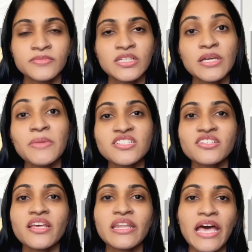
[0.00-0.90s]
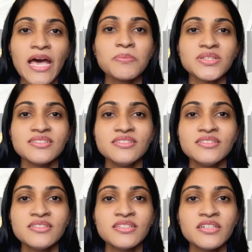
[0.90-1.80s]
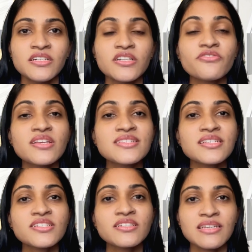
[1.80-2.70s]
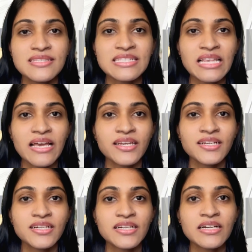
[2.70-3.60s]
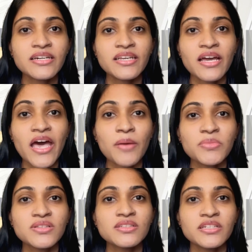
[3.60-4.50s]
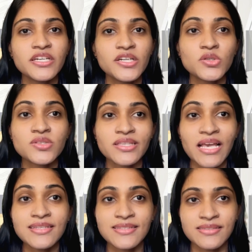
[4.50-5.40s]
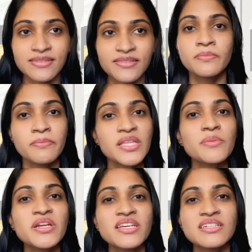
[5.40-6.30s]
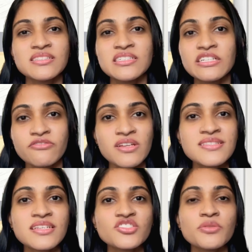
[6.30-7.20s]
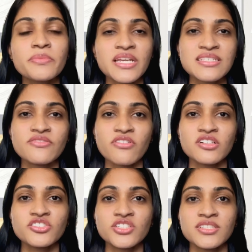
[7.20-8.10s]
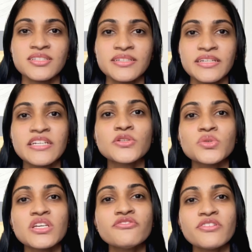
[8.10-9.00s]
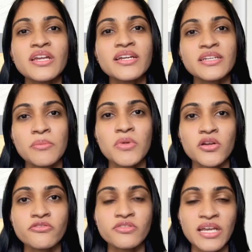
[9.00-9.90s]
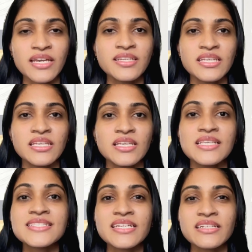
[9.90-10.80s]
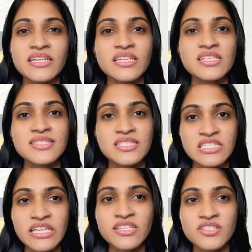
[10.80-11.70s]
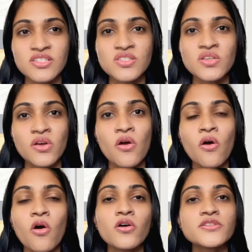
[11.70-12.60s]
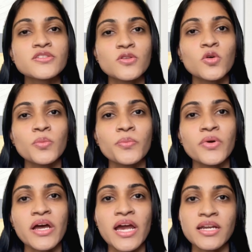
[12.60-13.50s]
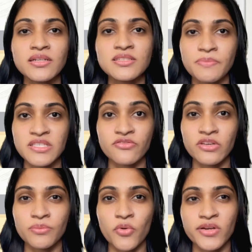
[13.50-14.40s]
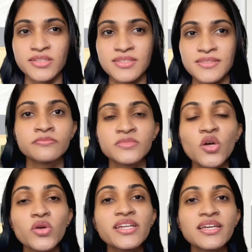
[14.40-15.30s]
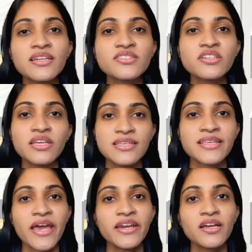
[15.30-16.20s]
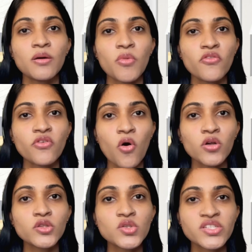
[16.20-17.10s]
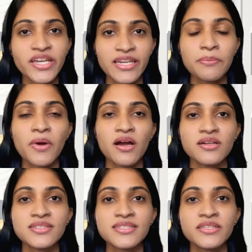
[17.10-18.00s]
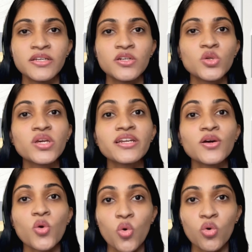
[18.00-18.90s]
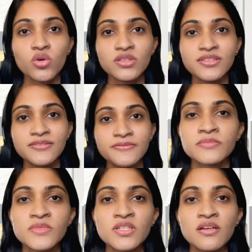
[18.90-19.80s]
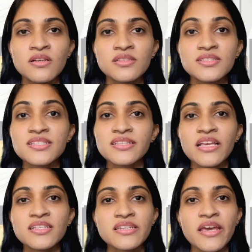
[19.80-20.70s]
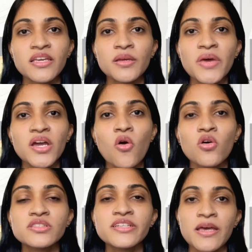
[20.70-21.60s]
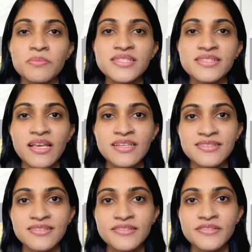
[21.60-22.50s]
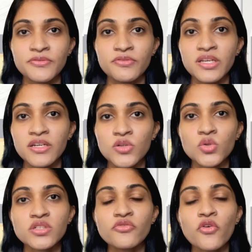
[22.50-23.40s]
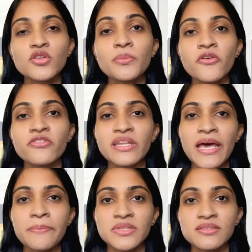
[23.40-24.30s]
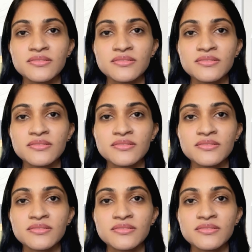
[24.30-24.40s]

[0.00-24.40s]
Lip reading: Imagine an apple. Differentiation is like cutting apple into slices. Mathematically, differentiation breaks a function into infinite number of tiny, instantaneous changes or slope at specific points. Now integration is adding up of all those tiny parts to get a whole. Just like stacking back all the apple slices, we get total volume of an apple.